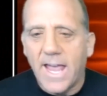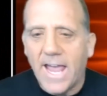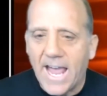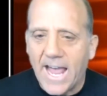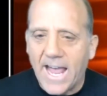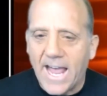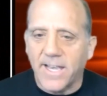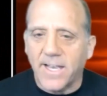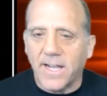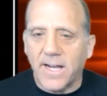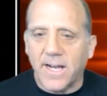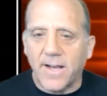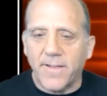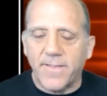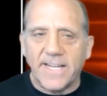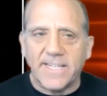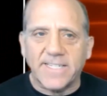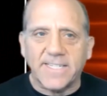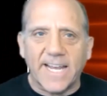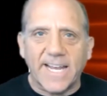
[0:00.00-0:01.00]
And
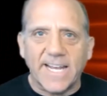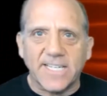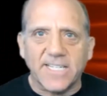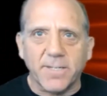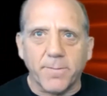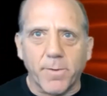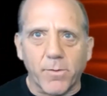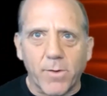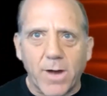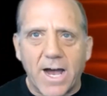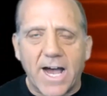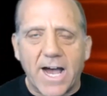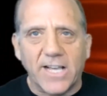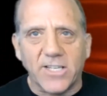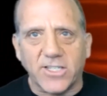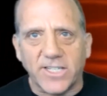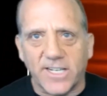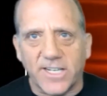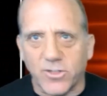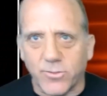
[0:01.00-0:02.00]
they say it's a
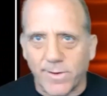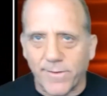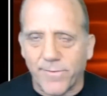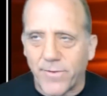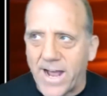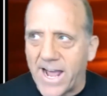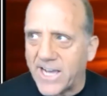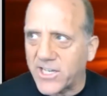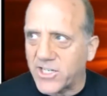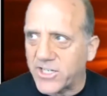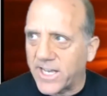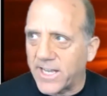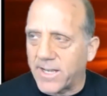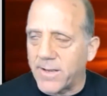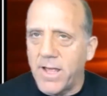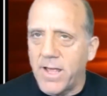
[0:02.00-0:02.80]
mirage, that it's refraction,